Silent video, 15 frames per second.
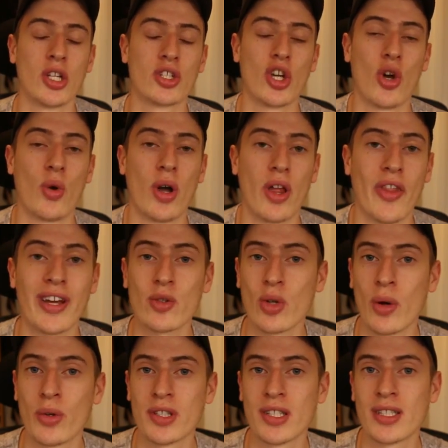So that's
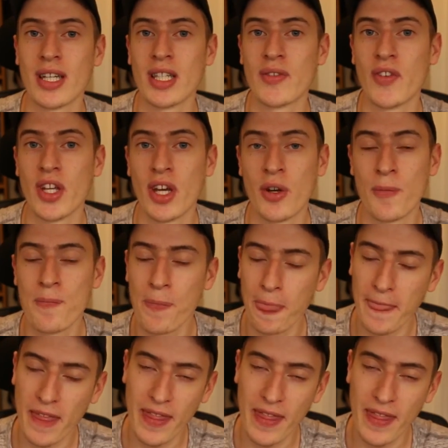what I wanted to say in this video.